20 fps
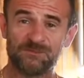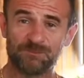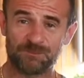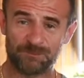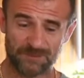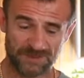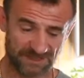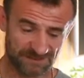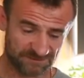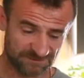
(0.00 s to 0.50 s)

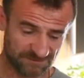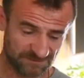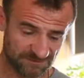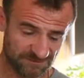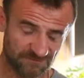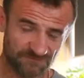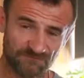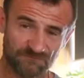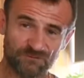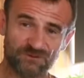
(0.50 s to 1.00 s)
but
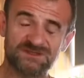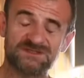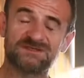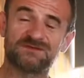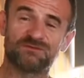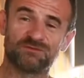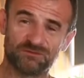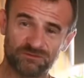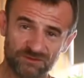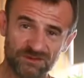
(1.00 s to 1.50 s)
what's
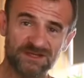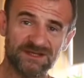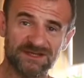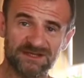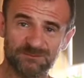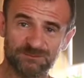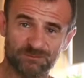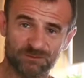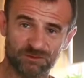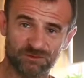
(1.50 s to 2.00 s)
really
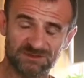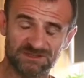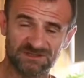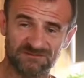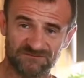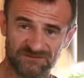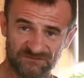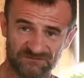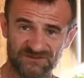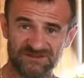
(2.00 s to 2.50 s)

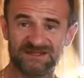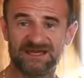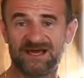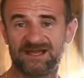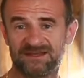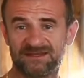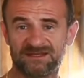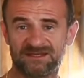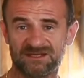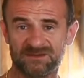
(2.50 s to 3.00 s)
important when we're
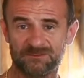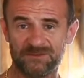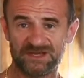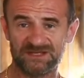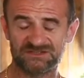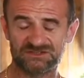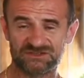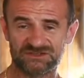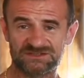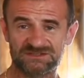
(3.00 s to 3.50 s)
dialing in a
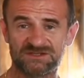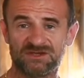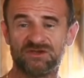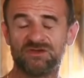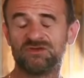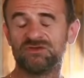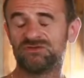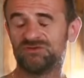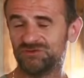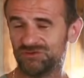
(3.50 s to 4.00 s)
matrix,
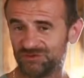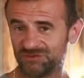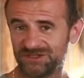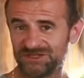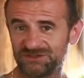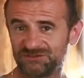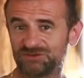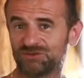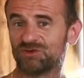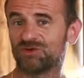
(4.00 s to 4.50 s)
you
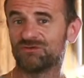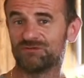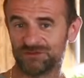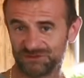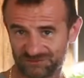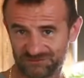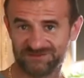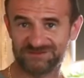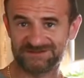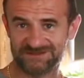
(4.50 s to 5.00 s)
need to know
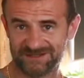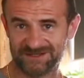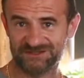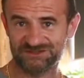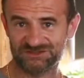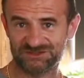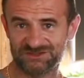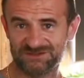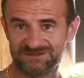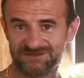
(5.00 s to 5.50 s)
what your
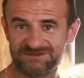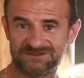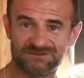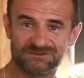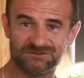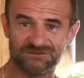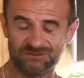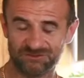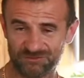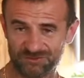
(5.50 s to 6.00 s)
destination is.
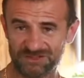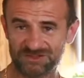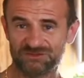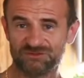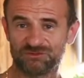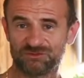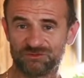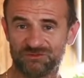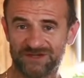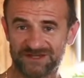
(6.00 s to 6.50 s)
You need
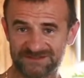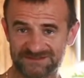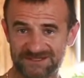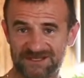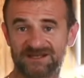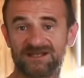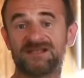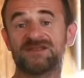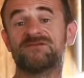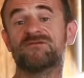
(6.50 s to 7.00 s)
to know
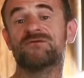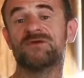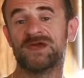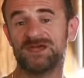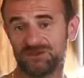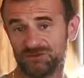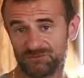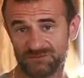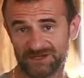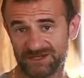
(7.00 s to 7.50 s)
exactly where
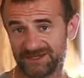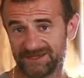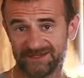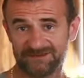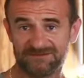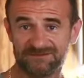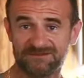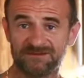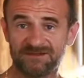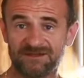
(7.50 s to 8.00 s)
you want to
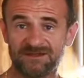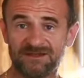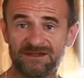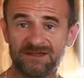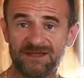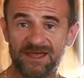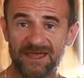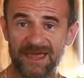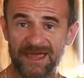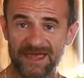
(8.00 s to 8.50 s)
head.
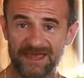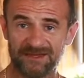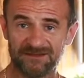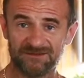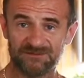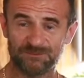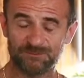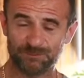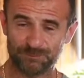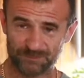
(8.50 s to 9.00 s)

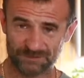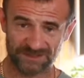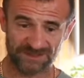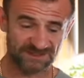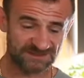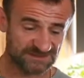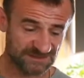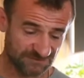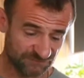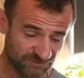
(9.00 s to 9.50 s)
And
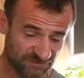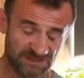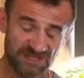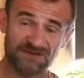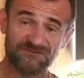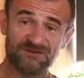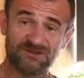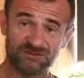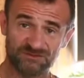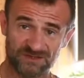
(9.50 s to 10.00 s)
please, every
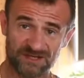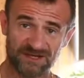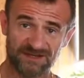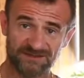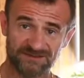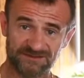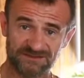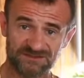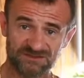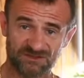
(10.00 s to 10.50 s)
time when you're
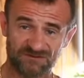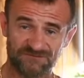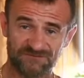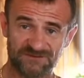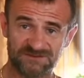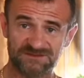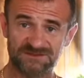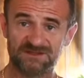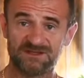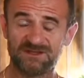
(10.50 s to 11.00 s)
dialing these
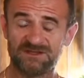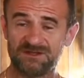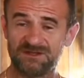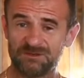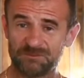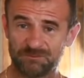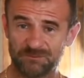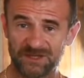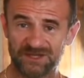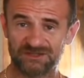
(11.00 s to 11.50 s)
coffees,
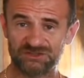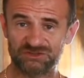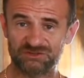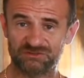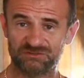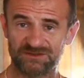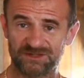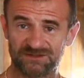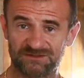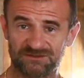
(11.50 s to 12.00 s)
make
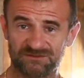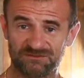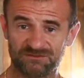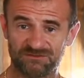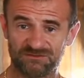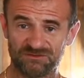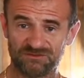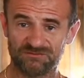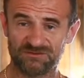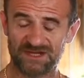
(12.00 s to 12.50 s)
sure that
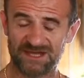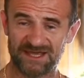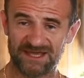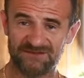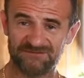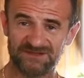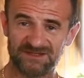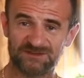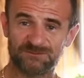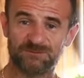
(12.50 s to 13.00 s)
you want to
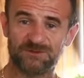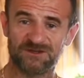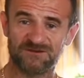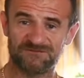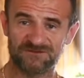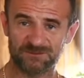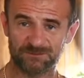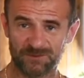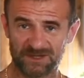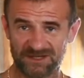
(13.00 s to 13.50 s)
have that
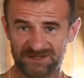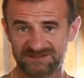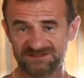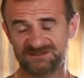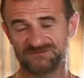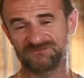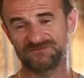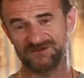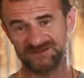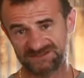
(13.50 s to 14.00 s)
perfect balance
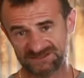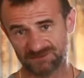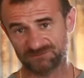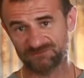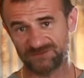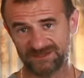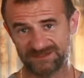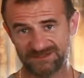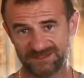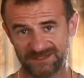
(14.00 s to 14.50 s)
of
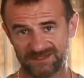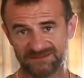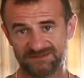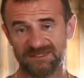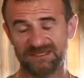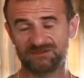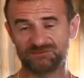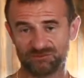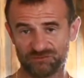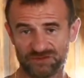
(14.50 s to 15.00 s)
SL28
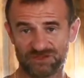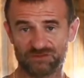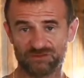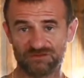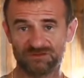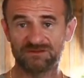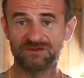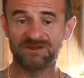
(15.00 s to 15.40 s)
and Ruiro.